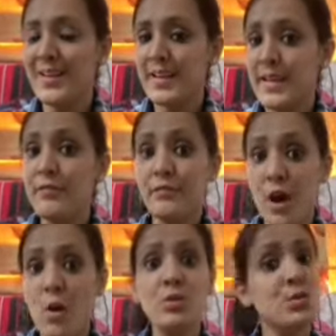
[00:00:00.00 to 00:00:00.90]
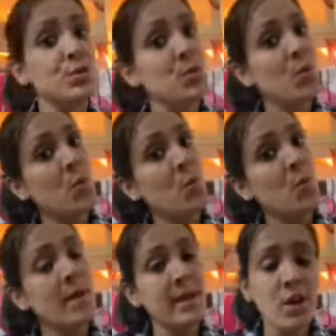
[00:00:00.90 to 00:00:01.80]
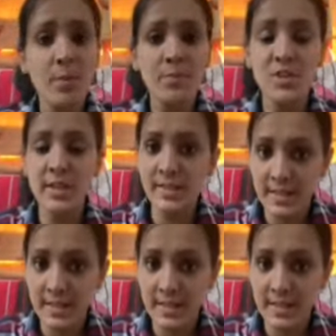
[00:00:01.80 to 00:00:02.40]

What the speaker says: He found so many objects